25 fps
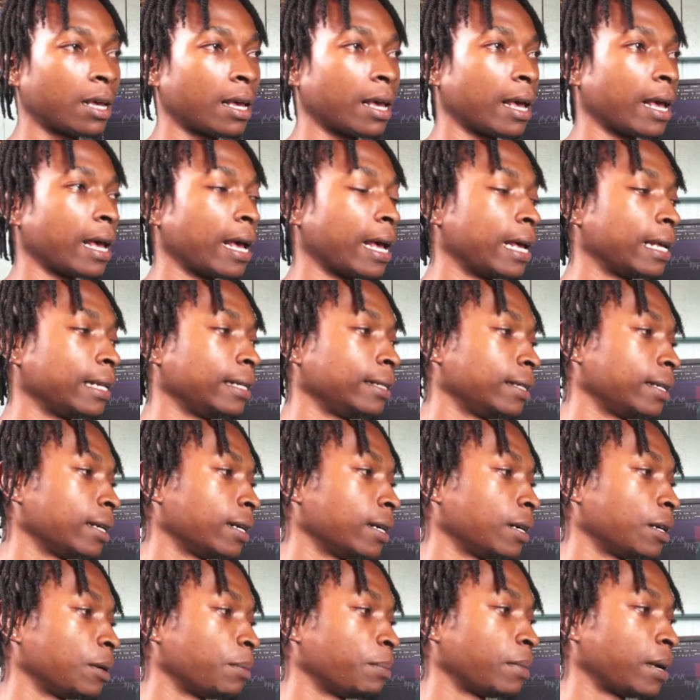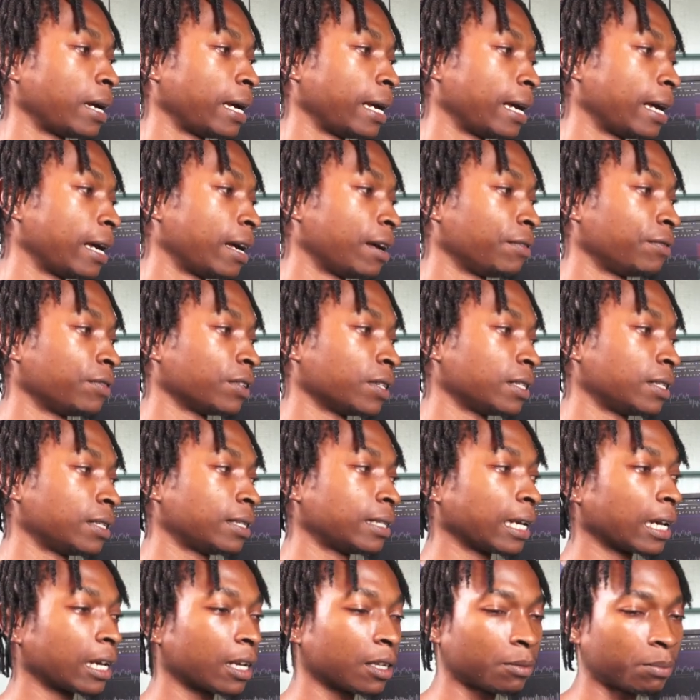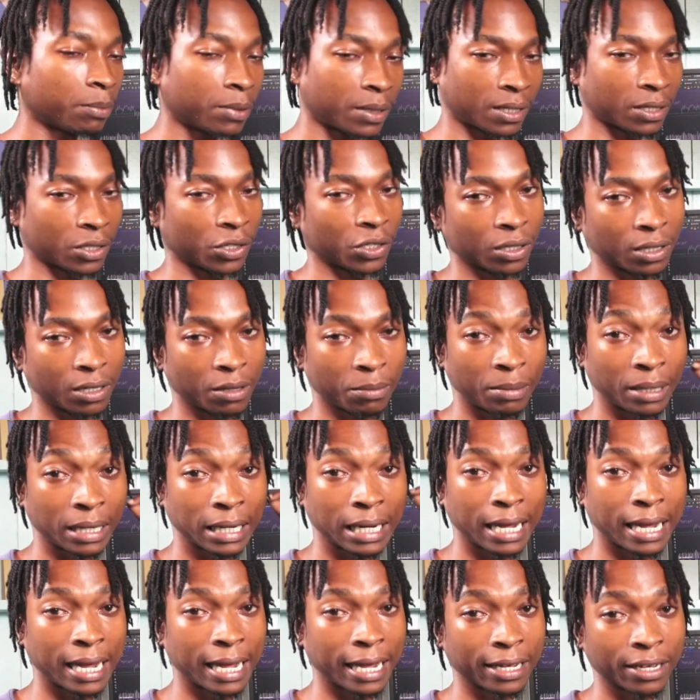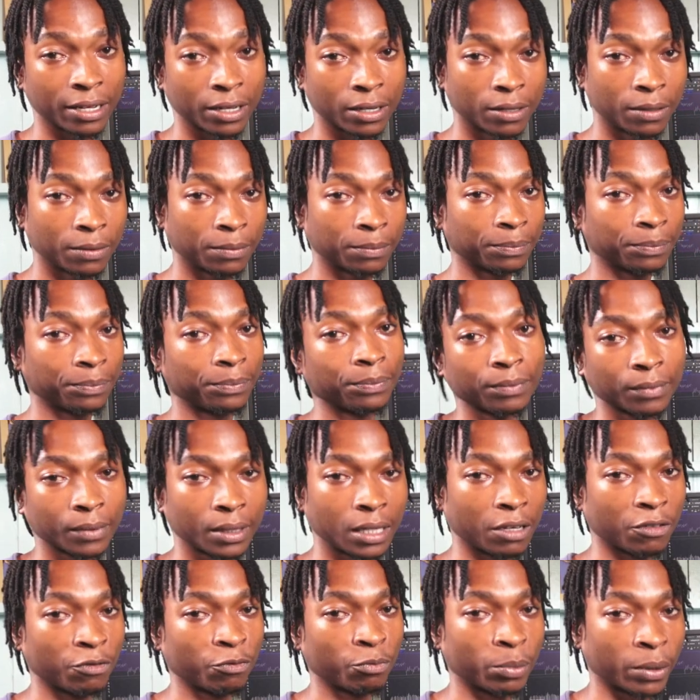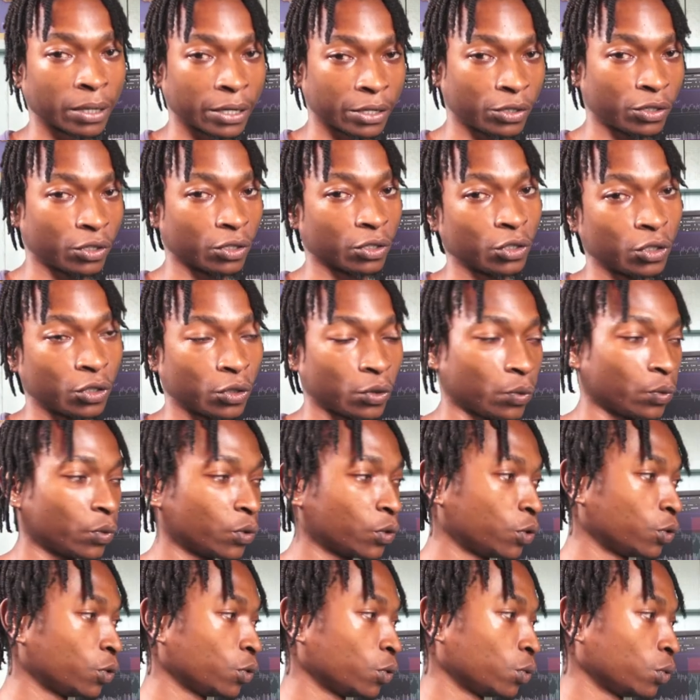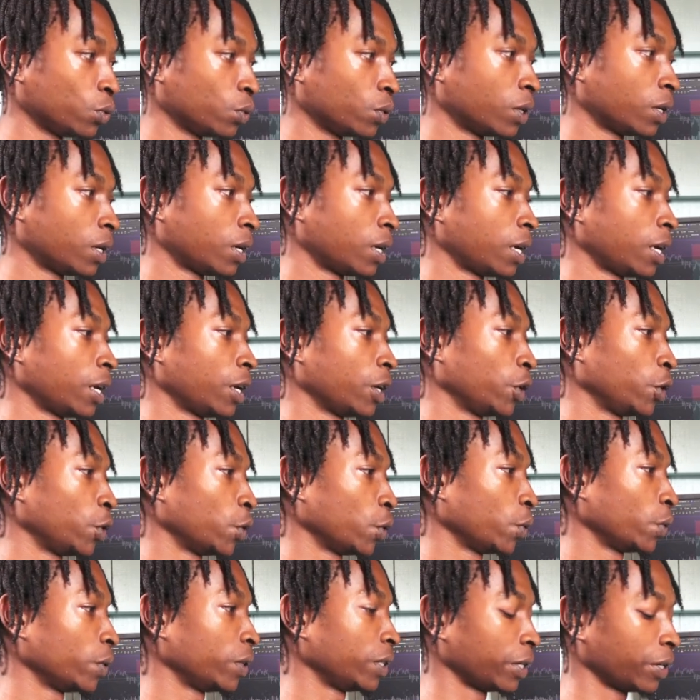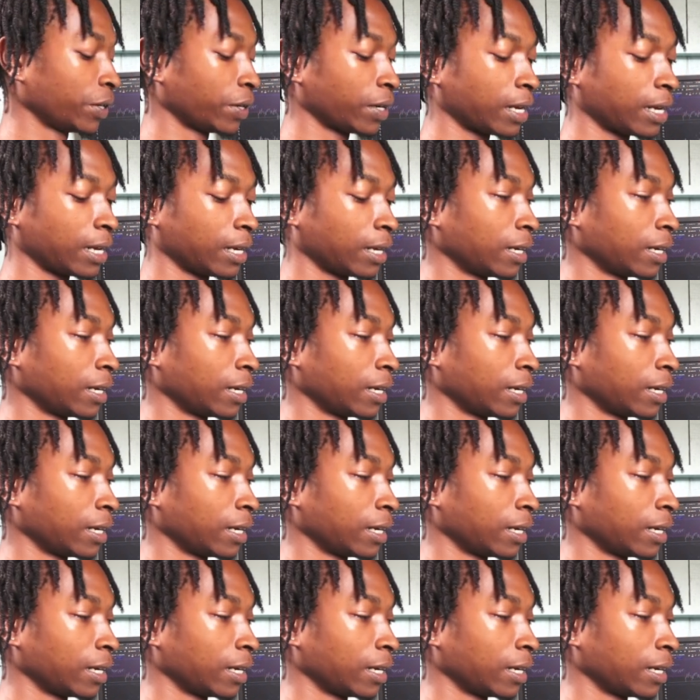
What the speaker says: and I have a second position a bit higher if price should choose to go there.